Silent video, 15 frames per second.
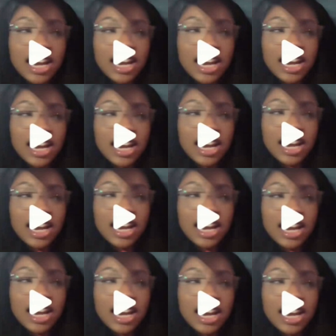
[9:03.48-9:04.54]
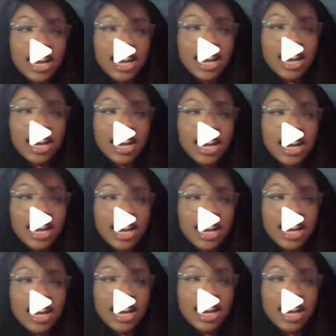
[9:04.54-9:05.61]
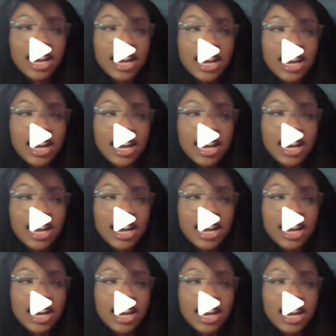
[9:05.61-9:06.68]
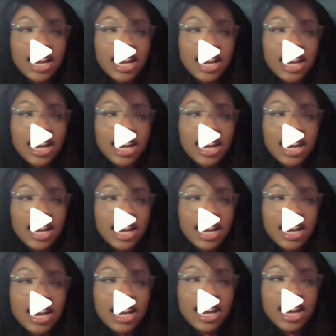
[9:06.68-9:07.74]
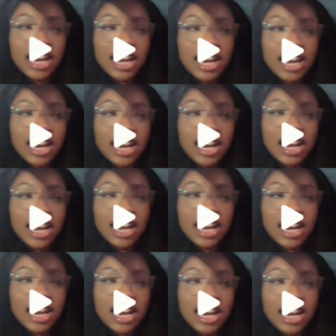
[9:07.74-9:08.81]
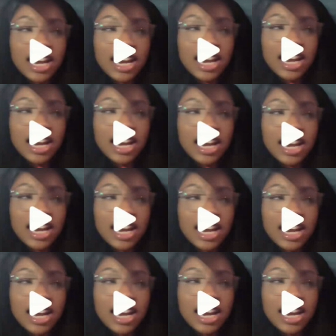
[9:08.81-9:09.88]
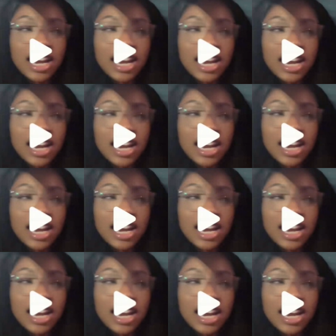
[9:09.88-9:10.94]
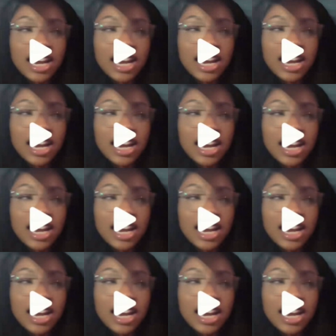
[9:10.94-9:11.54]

(silent)